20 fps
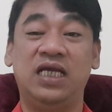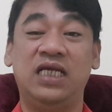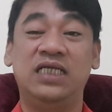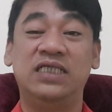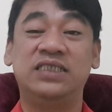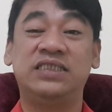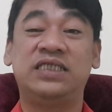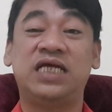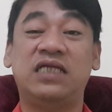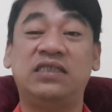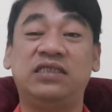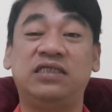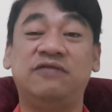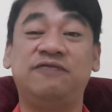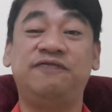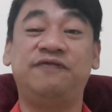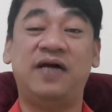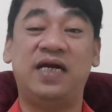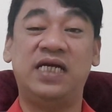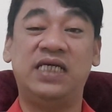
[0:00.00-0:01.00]

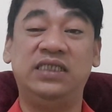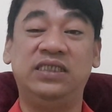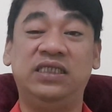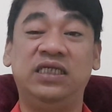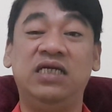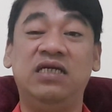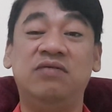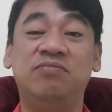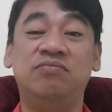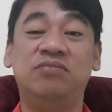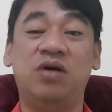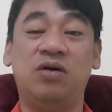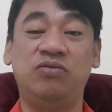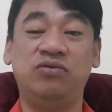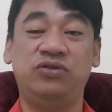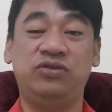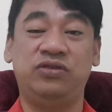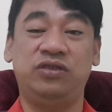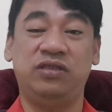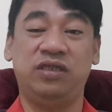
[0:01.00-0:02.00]
satisfied
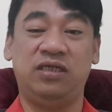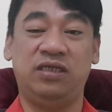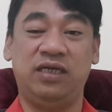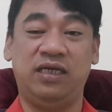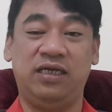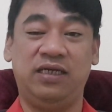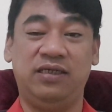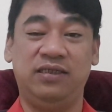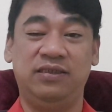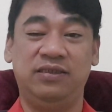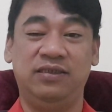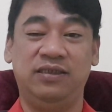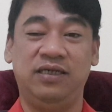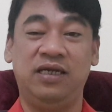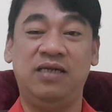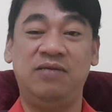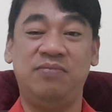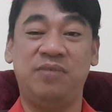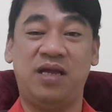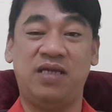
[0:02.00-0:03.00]
emotionally
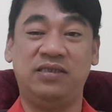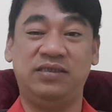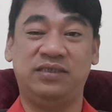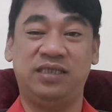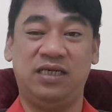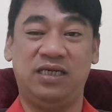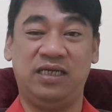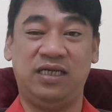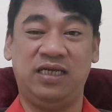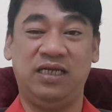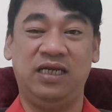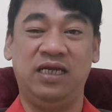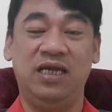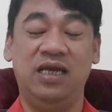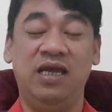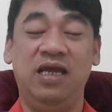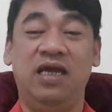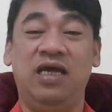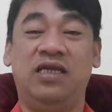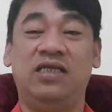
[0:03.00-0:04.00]
and mentally.
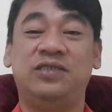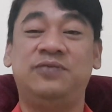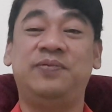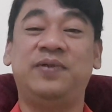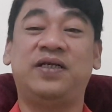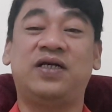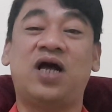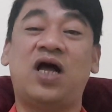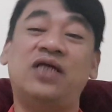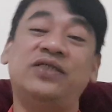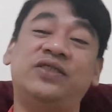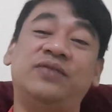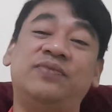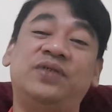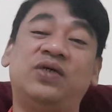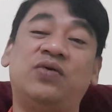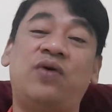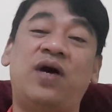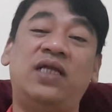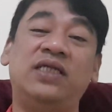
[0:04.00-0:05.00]
It is because of
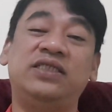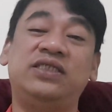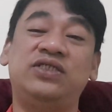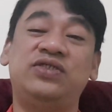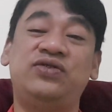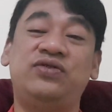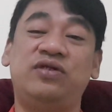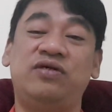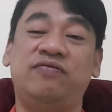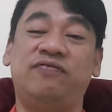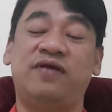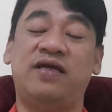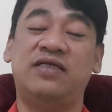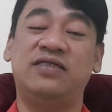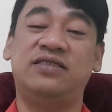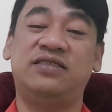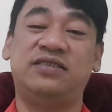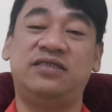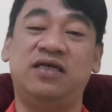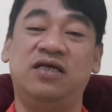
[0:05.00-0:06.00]
the quality
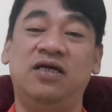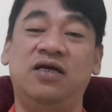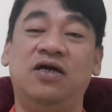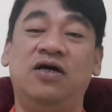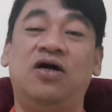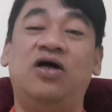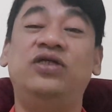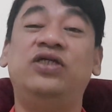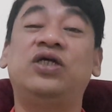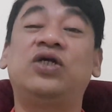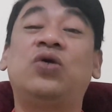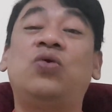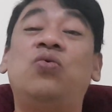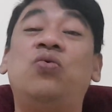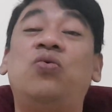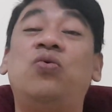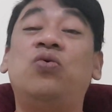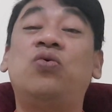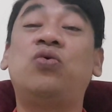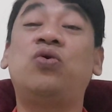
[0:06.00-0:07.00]
service or the
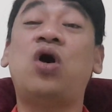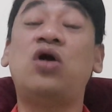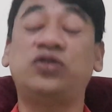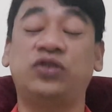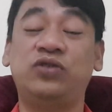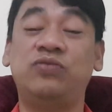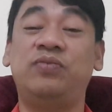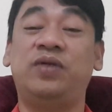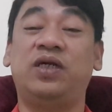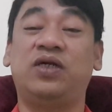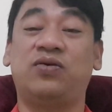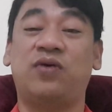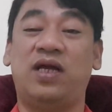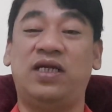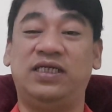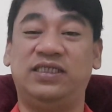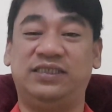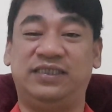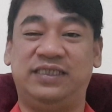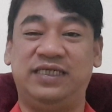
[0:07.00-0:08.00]
customer
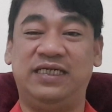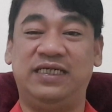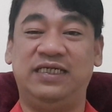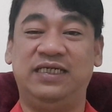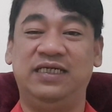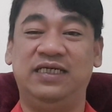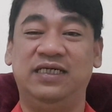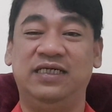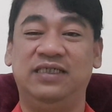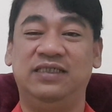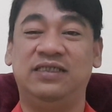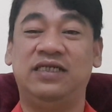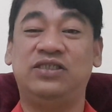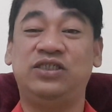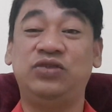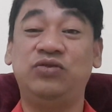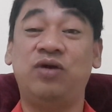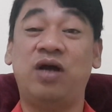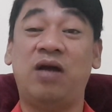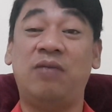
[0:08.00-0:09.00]
quality
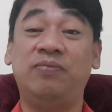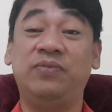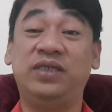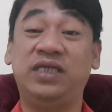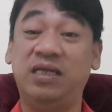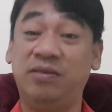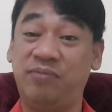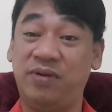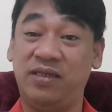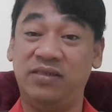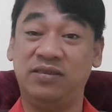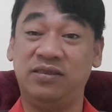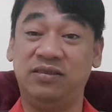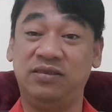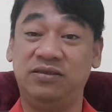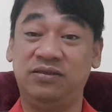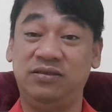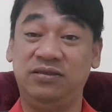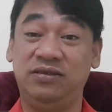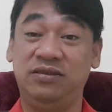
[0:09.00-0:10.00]
that you have given
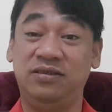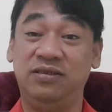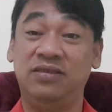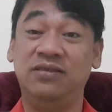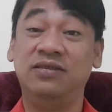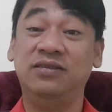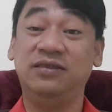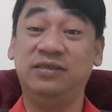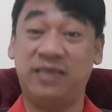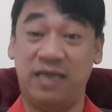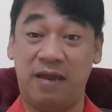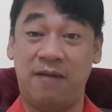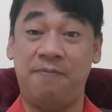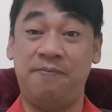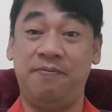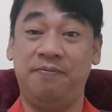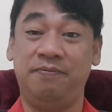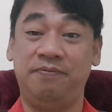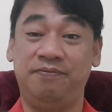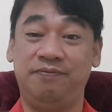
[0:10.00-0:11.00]
them
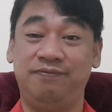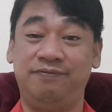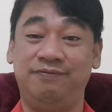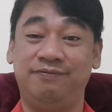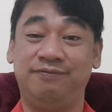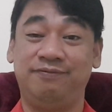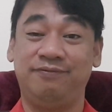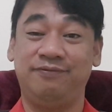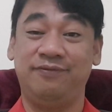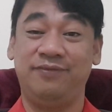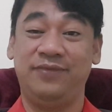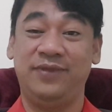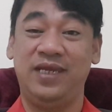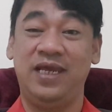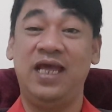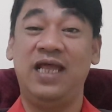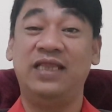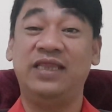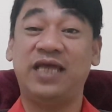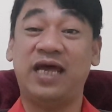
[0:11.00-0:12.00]

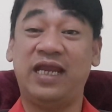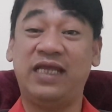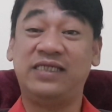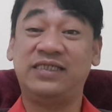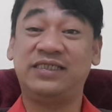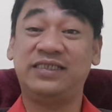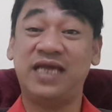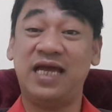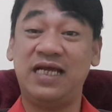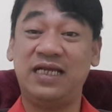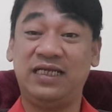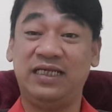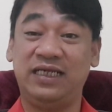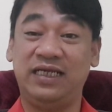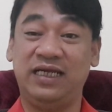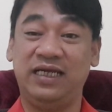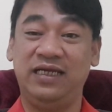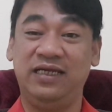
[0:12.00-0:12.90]
that exactly